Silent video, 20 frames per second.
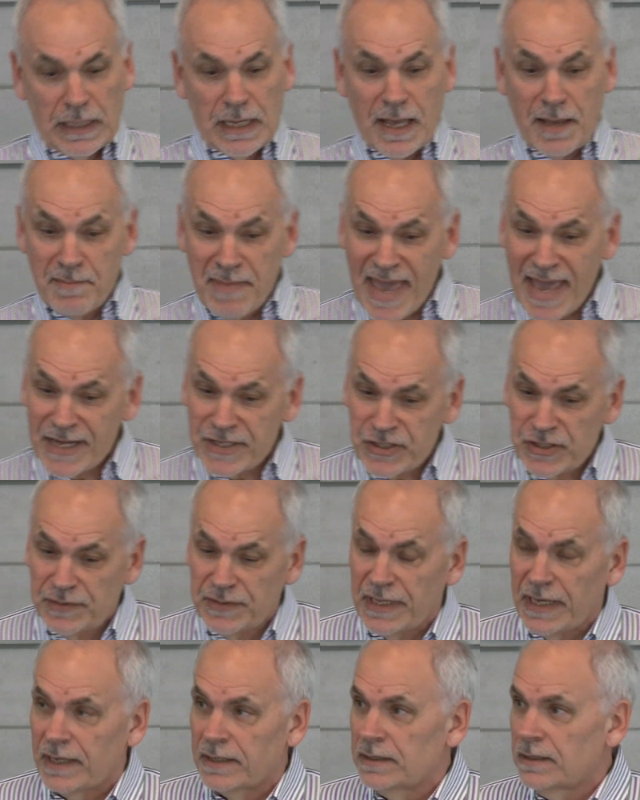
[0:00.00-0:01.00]
Imagine
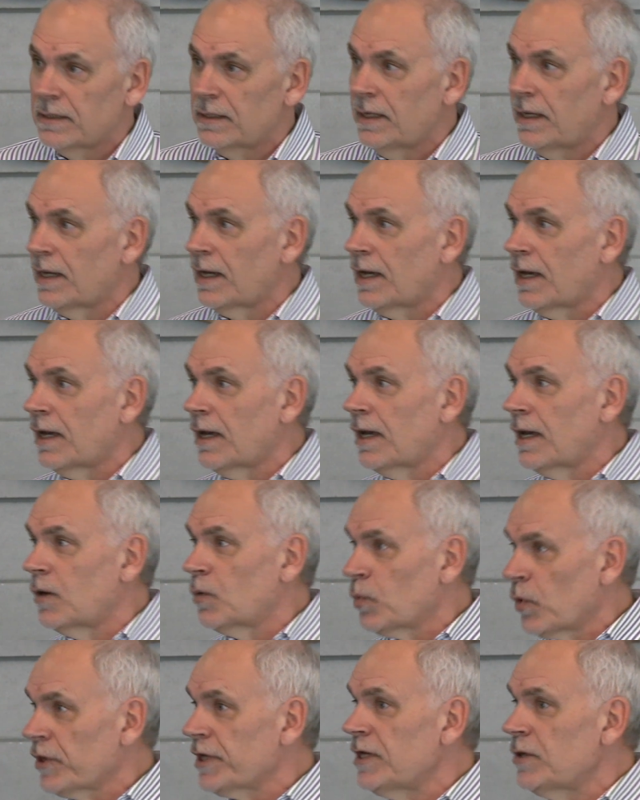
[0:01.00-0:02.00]
then
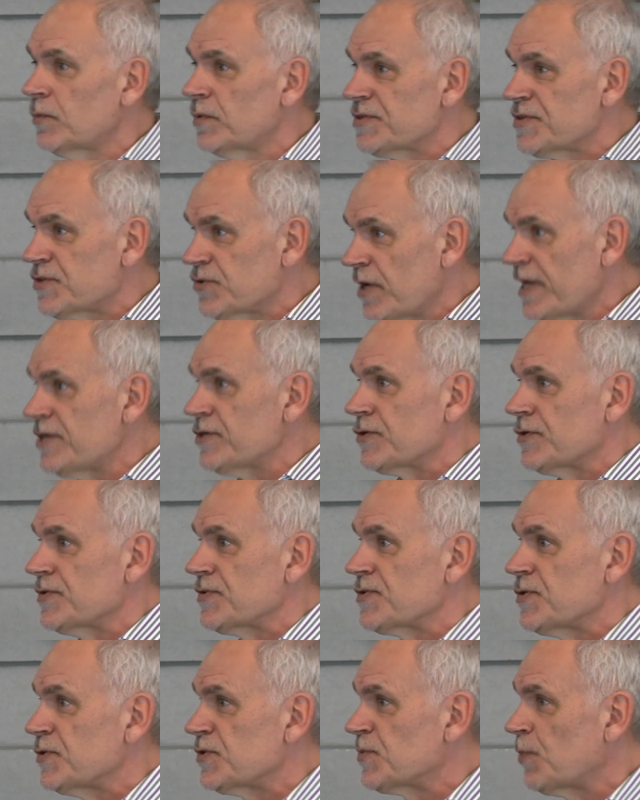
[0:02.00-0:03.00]
working with
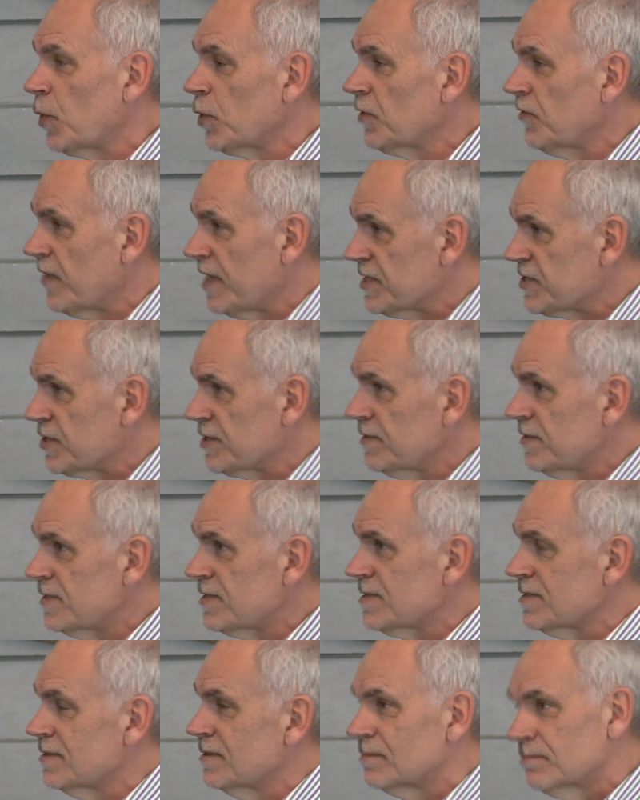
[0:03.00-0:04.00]
strangers whose
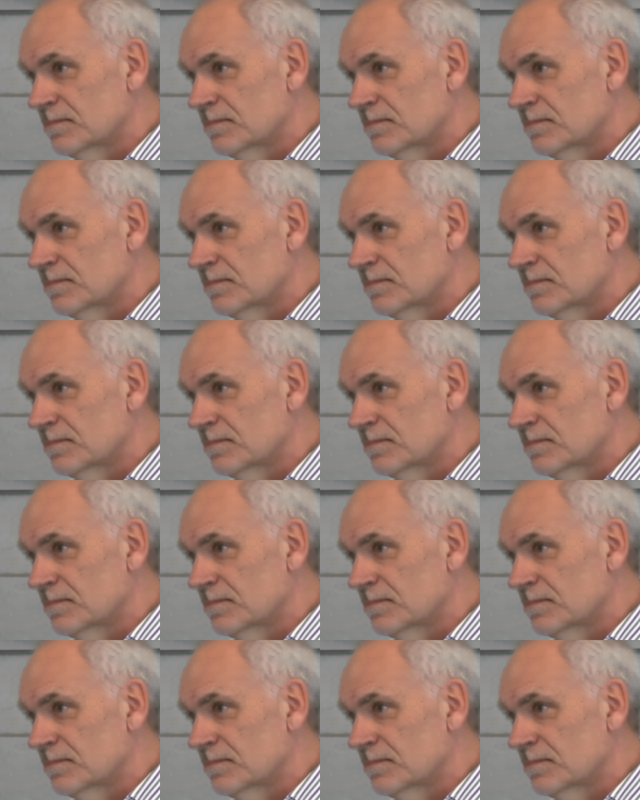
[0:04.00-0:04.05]
motivations